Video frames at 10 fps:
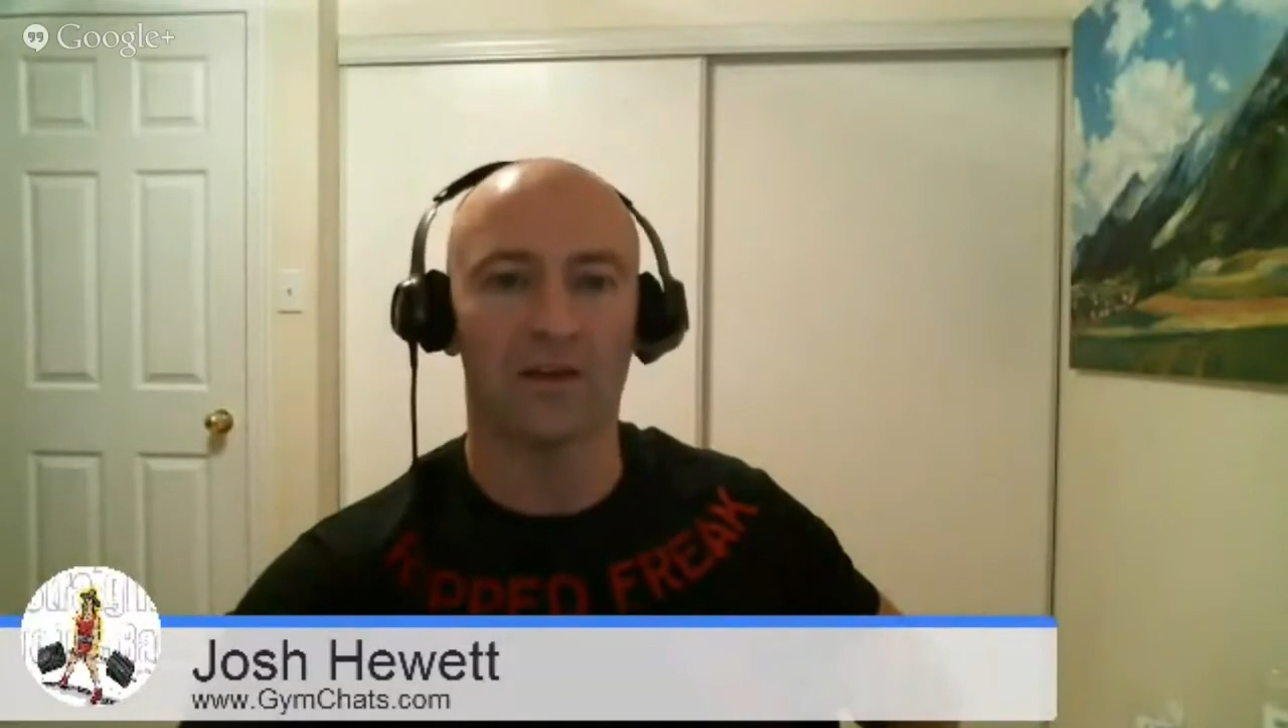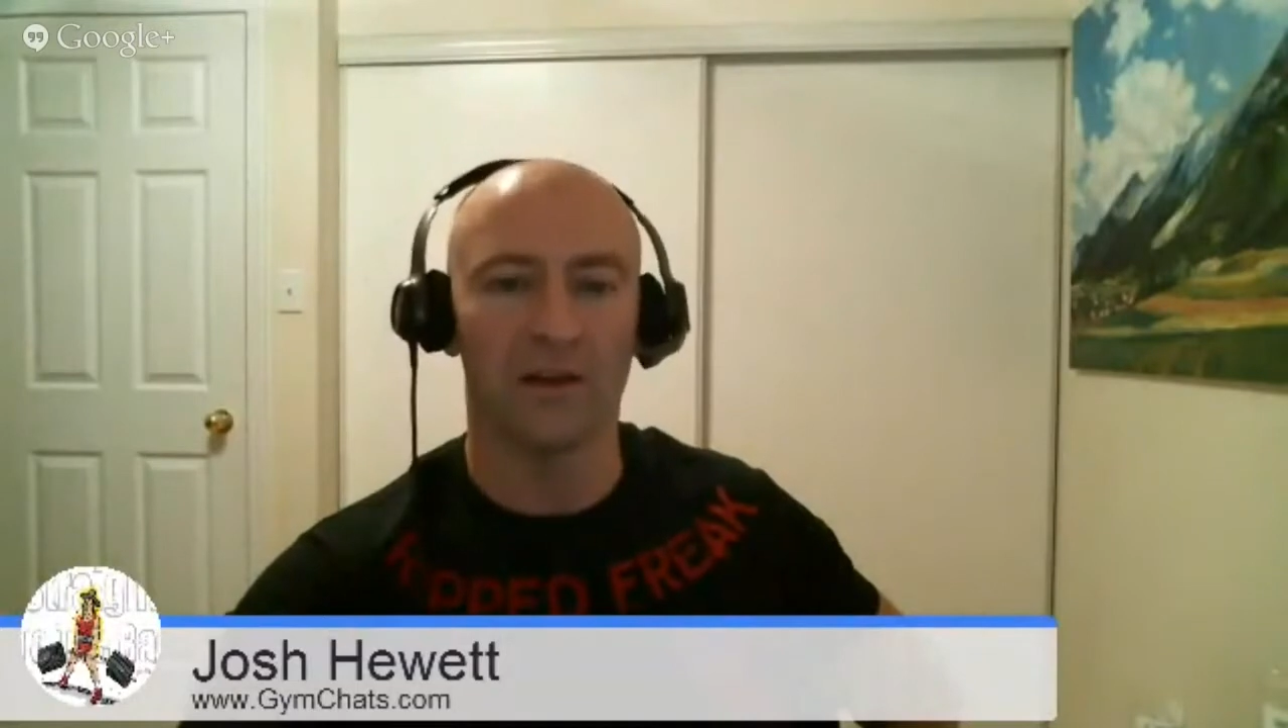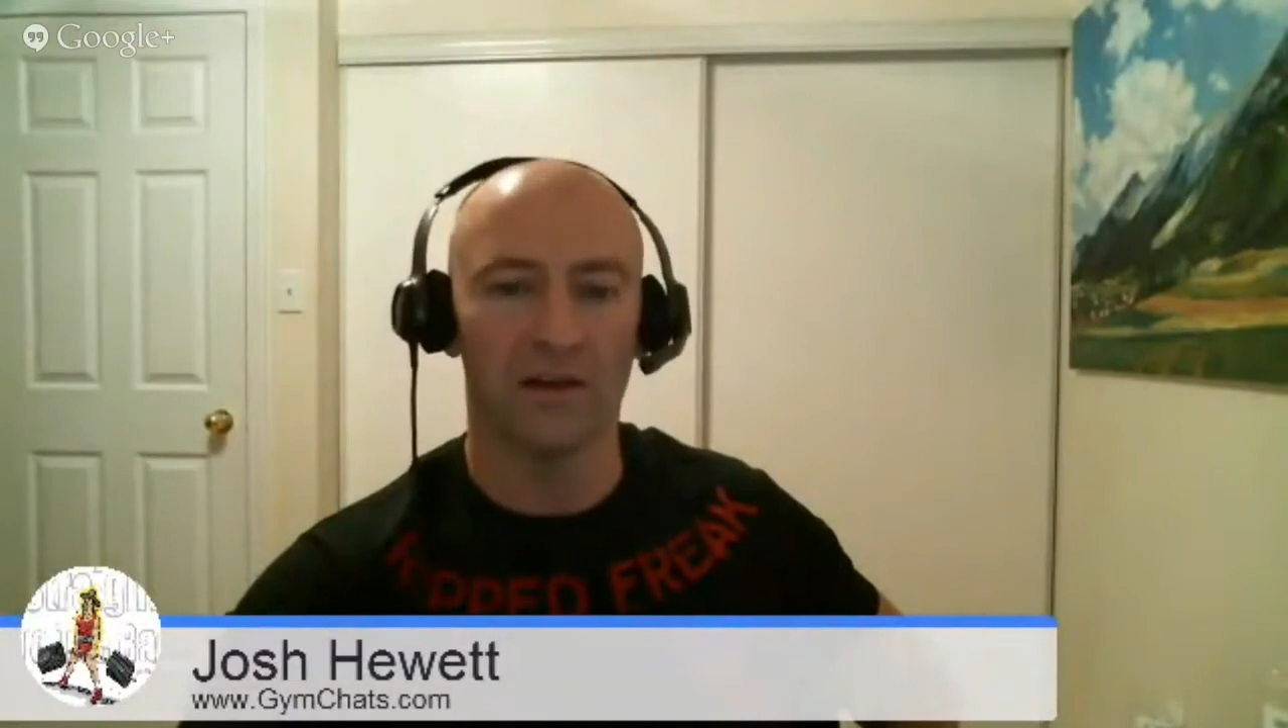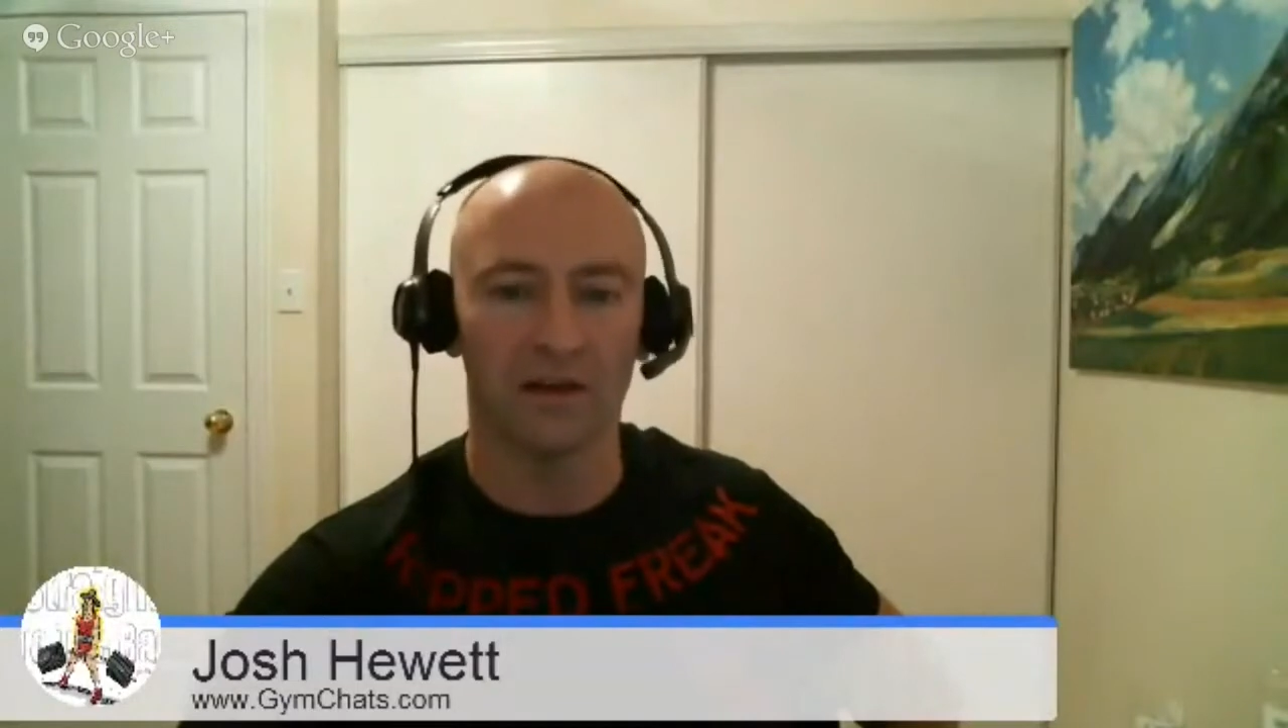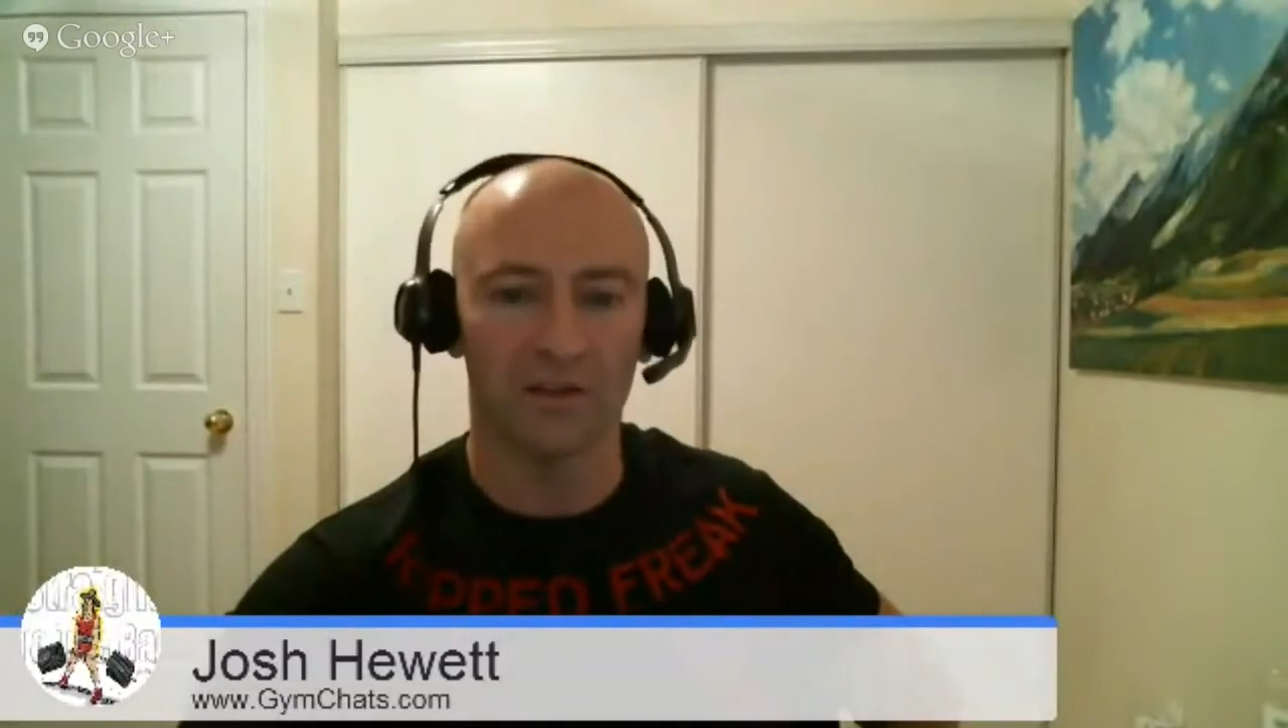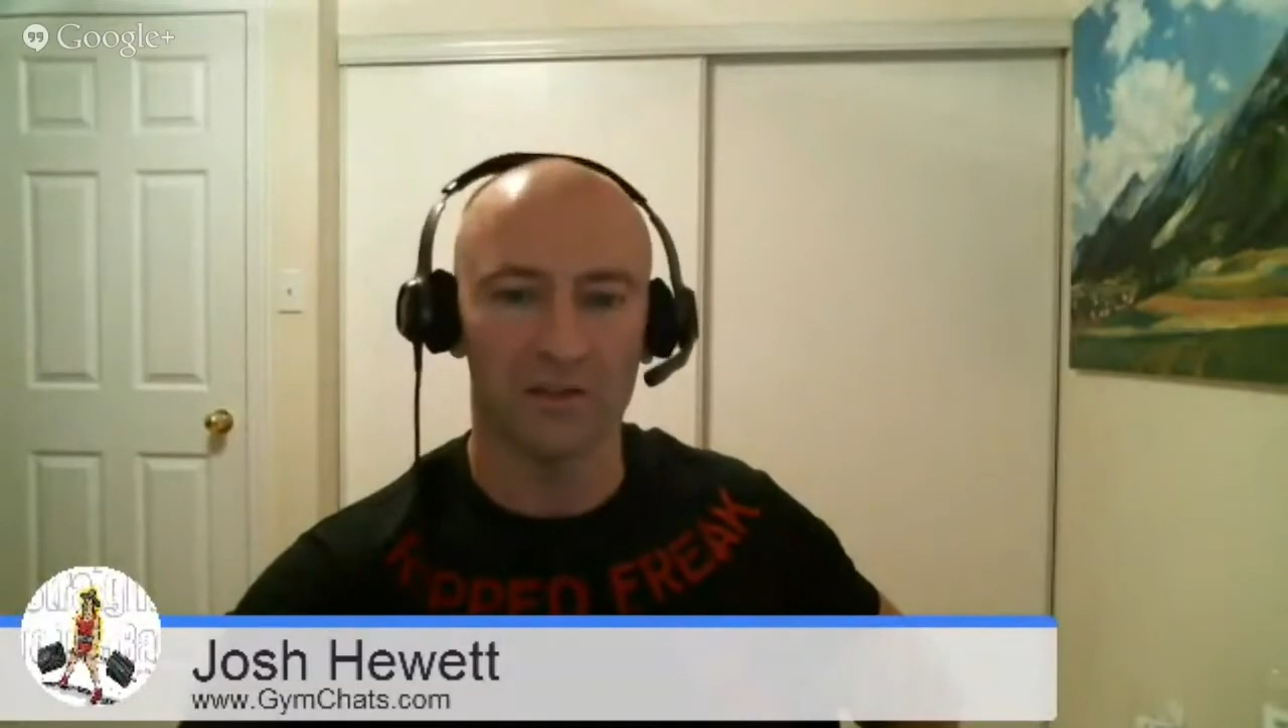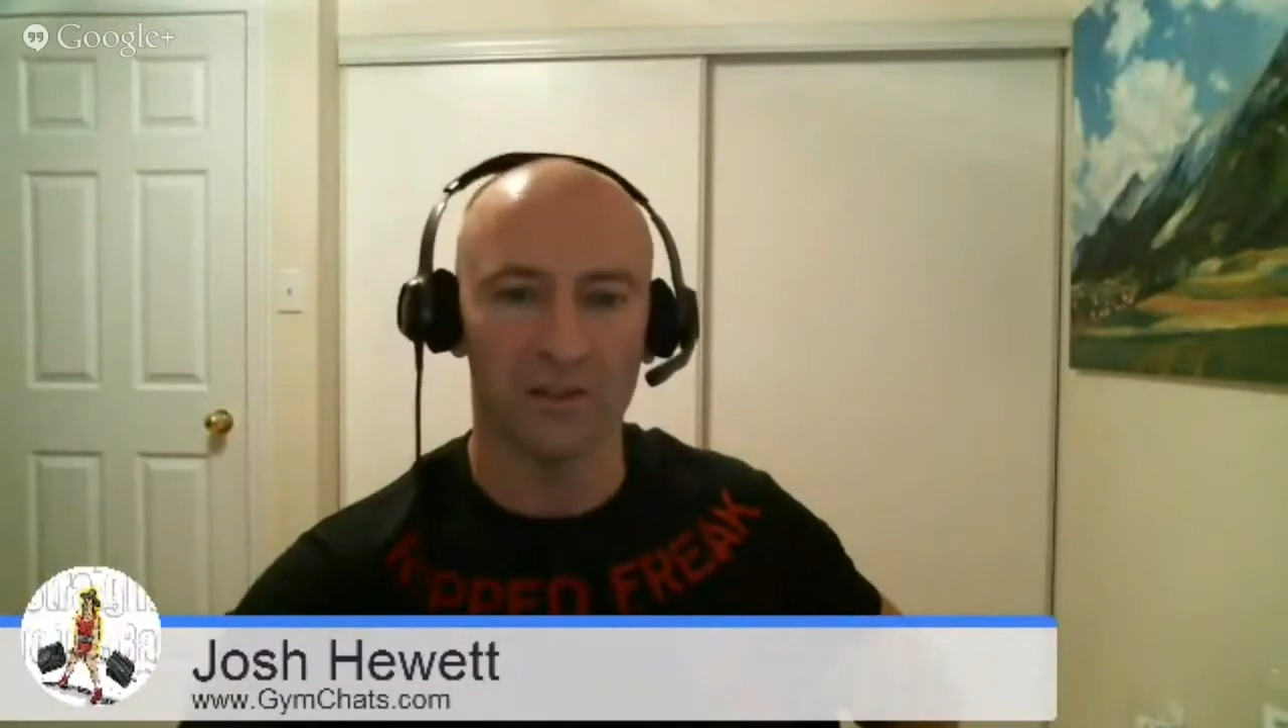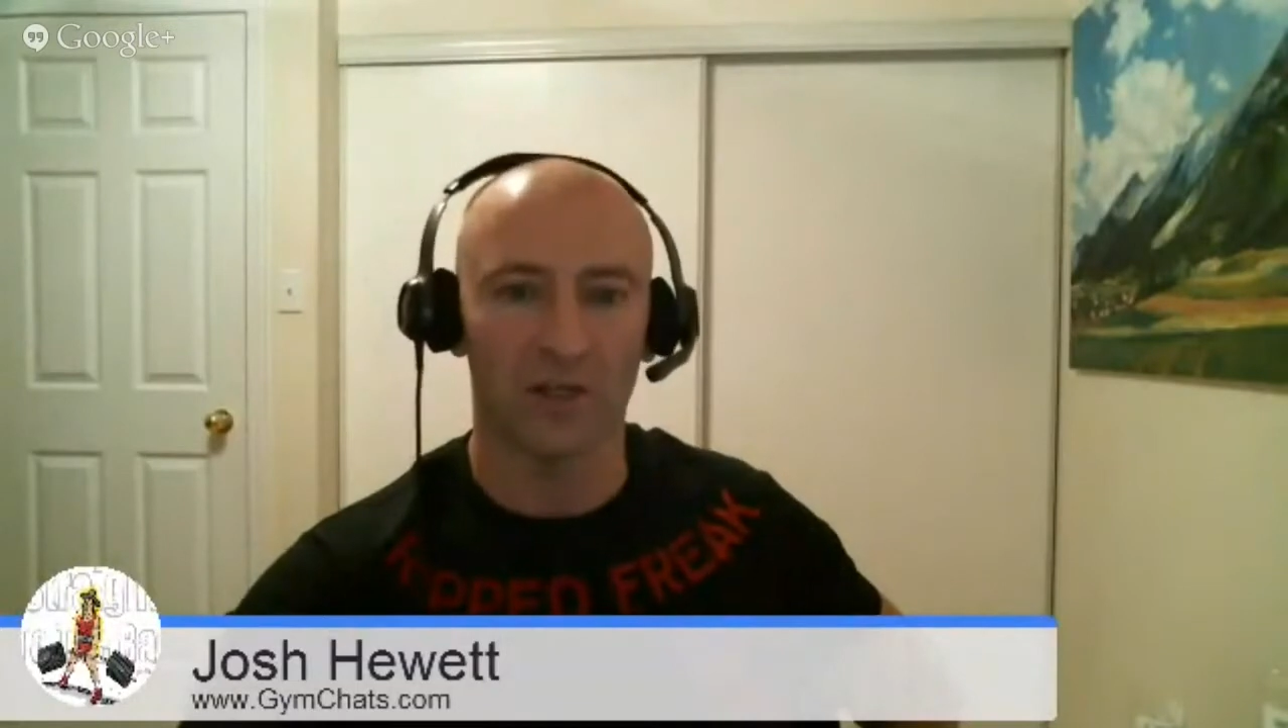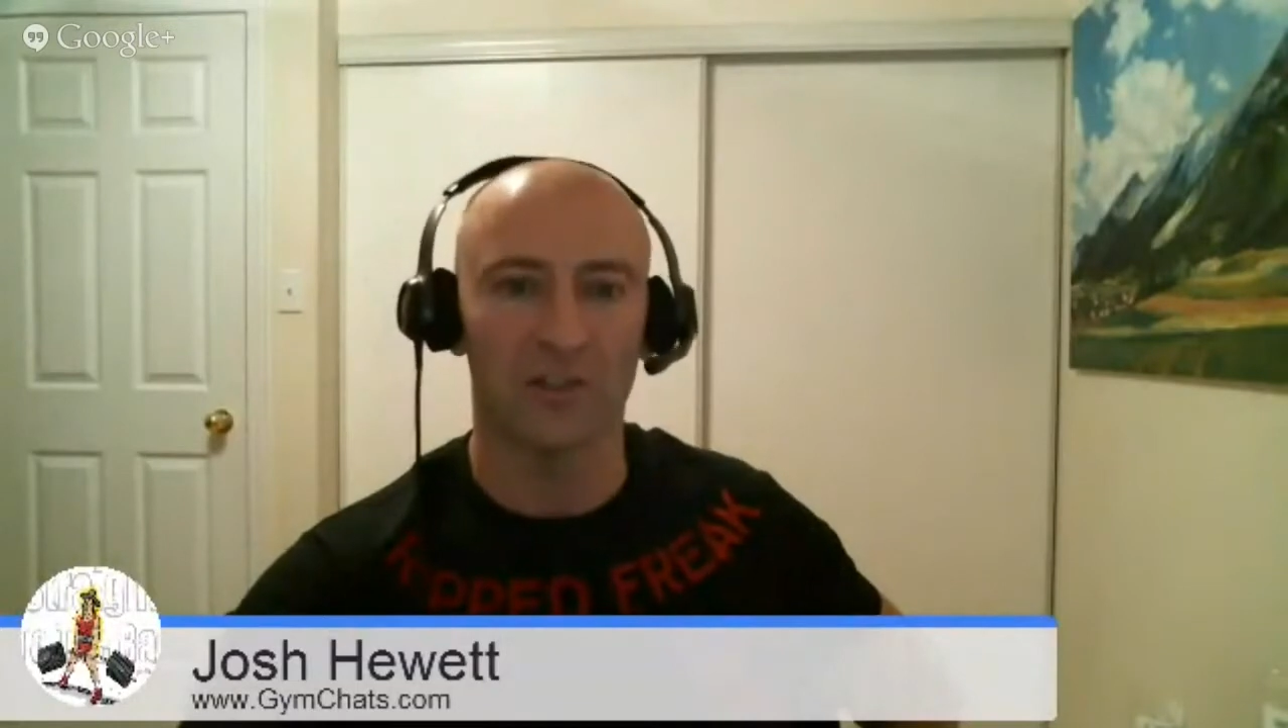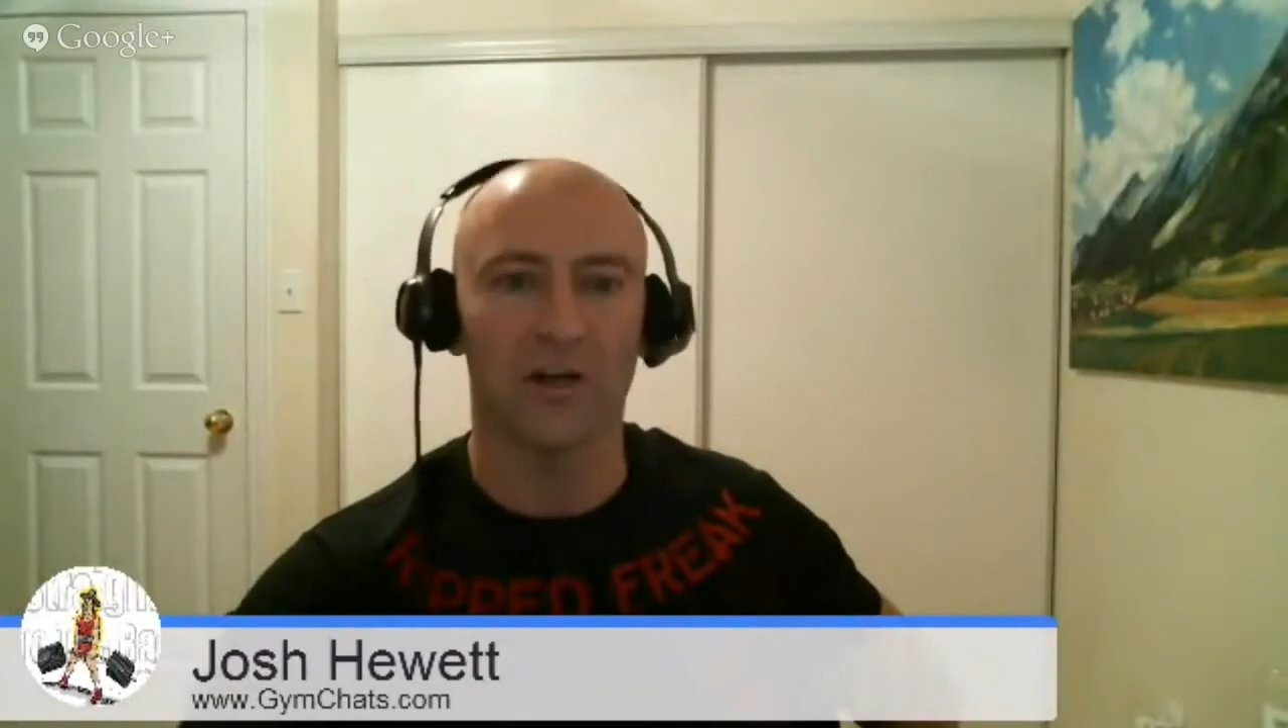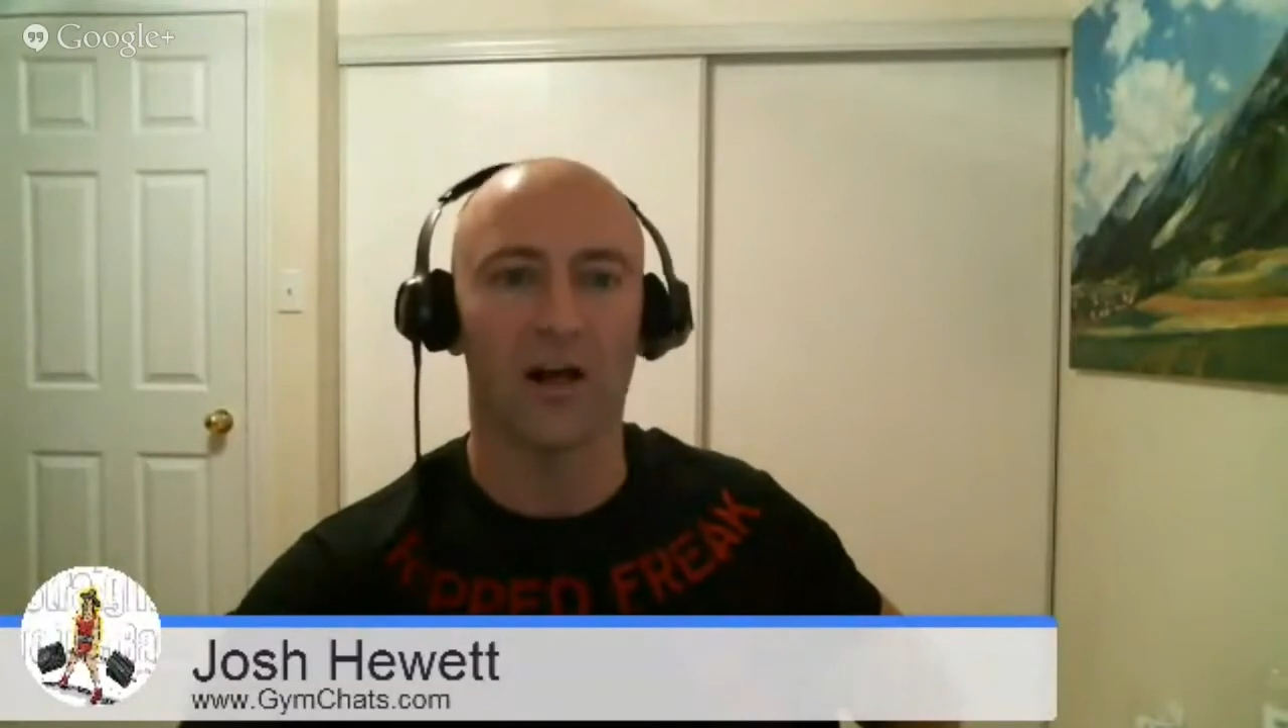the starchy